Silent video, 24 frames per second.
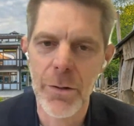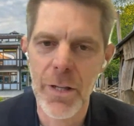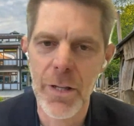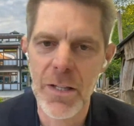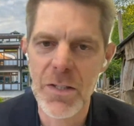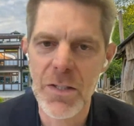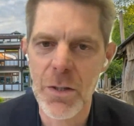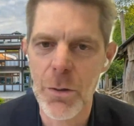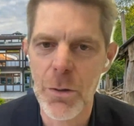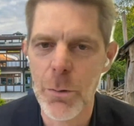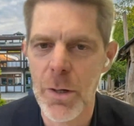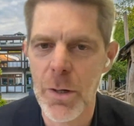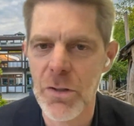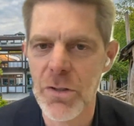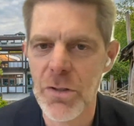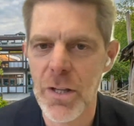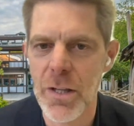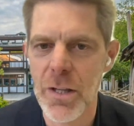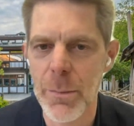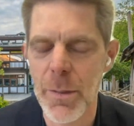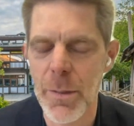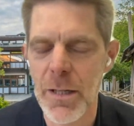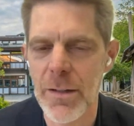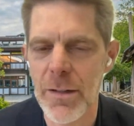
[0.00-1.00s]
I know that's a
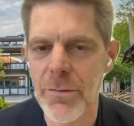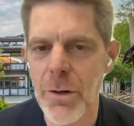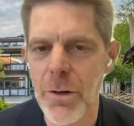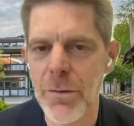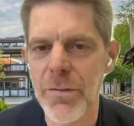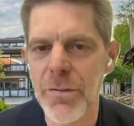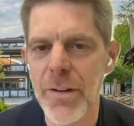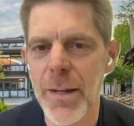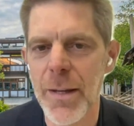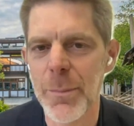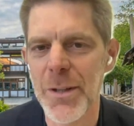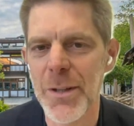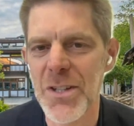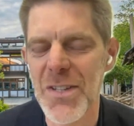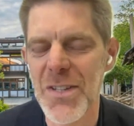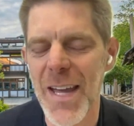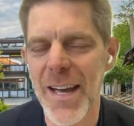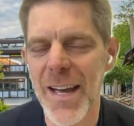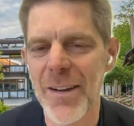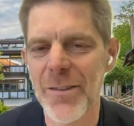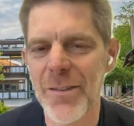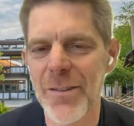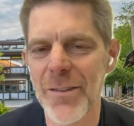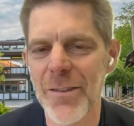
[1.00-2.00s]
question that many of our
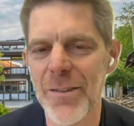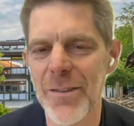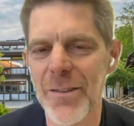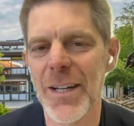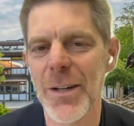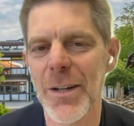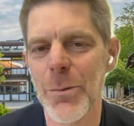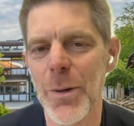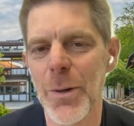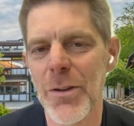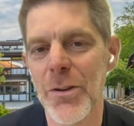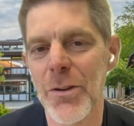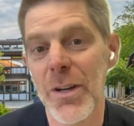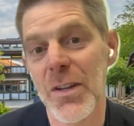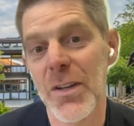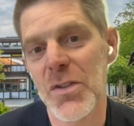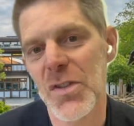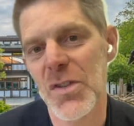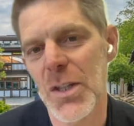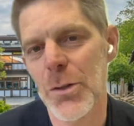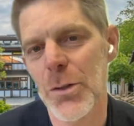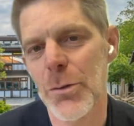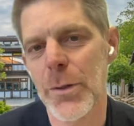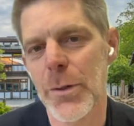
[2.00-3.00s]
families have when
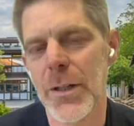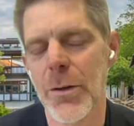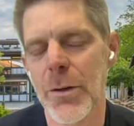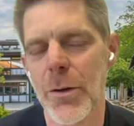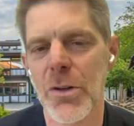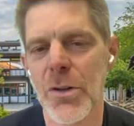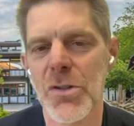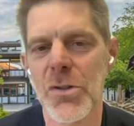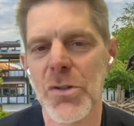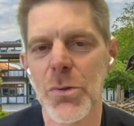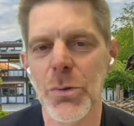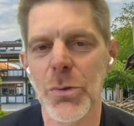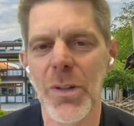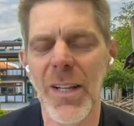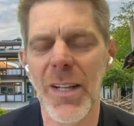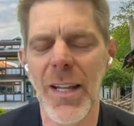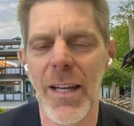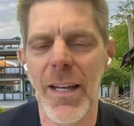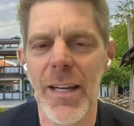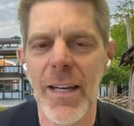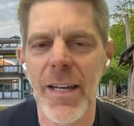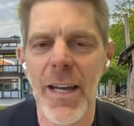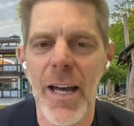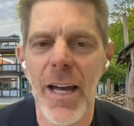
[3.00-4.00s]
they're considering our
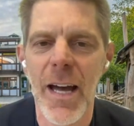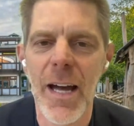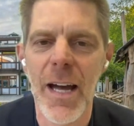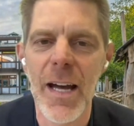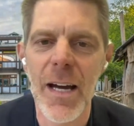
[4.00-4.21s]
school.